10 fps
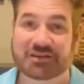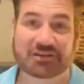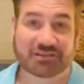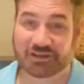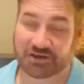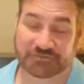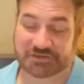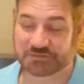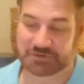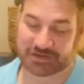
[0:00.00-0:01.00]
He loved
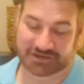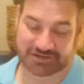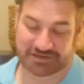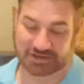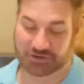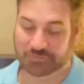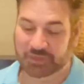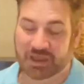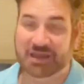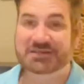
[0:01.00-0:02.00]
Speed. So,
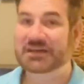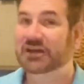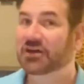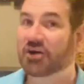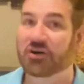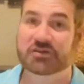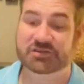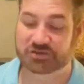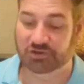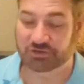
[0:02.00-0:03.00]
deck of cards
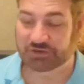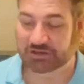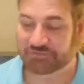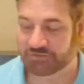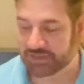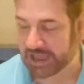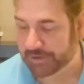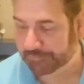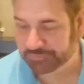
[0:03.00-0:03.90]
is all you need for that.